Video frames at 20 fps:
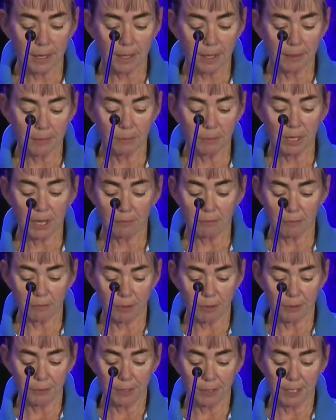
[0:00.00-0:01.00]
We have a
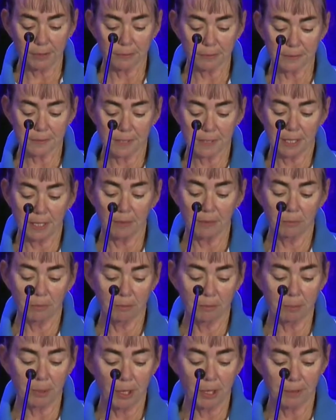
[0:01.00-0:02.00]
row of kennels there.
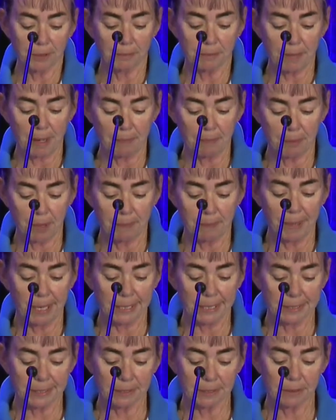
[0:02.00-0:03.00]
We've brightened them up by
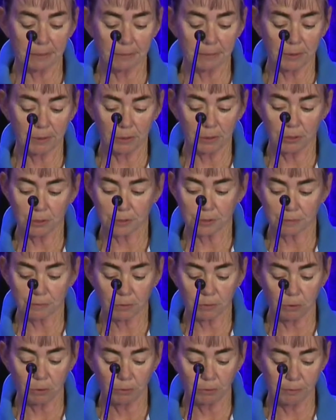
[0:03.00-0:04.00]
painting them and the use of
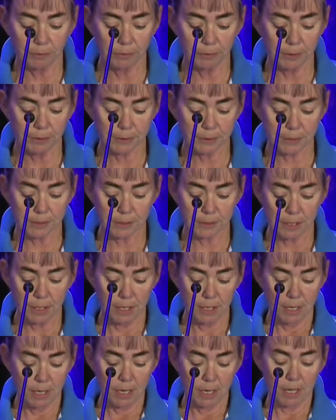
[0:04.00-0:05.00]
call flutes
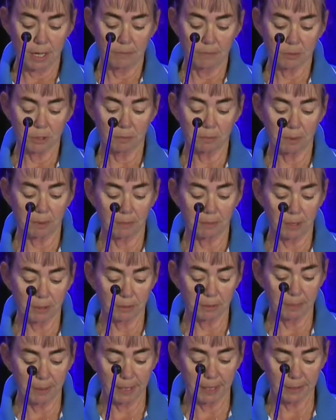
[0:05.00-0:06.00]
to promote
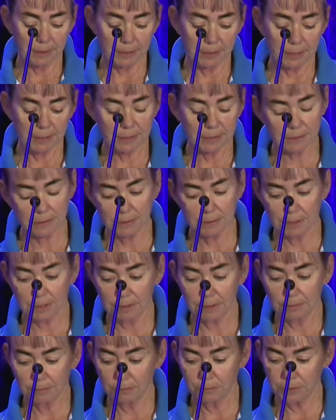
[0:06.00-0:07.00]
the poundies,
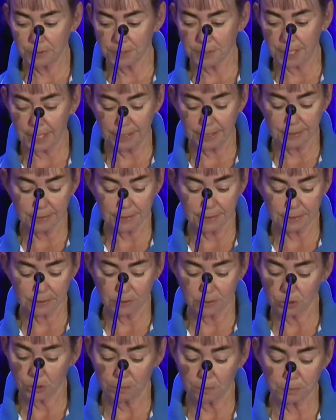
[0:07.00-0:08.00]
with sayings
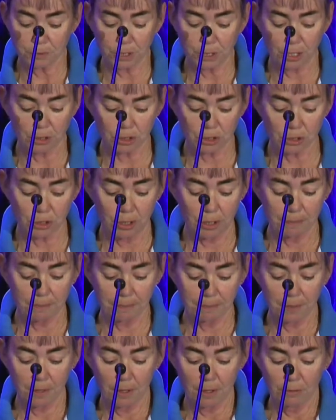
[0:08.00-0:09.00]
"adopt, don't
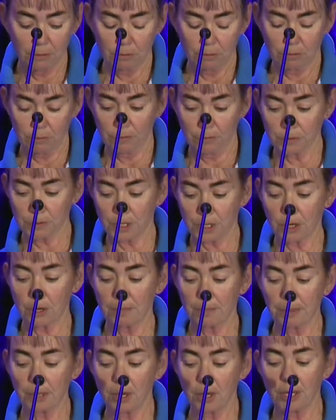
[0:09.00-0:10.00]
shop." We've also
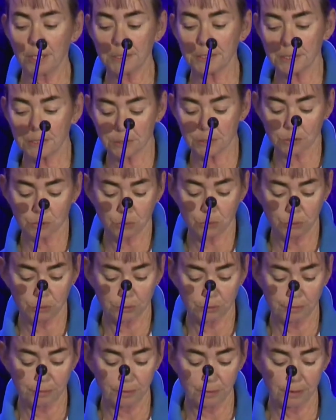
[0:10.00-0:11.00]
got blinds
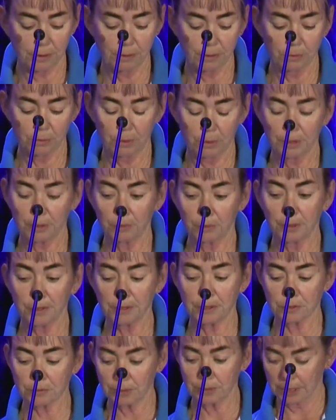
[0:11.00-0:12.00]
installed for when the
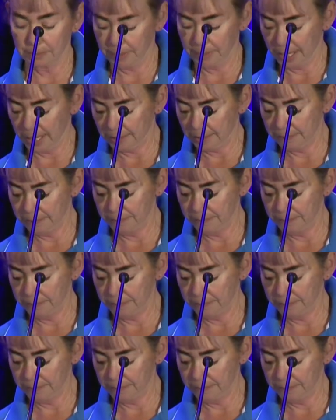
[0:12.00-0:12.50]
weather's really bad.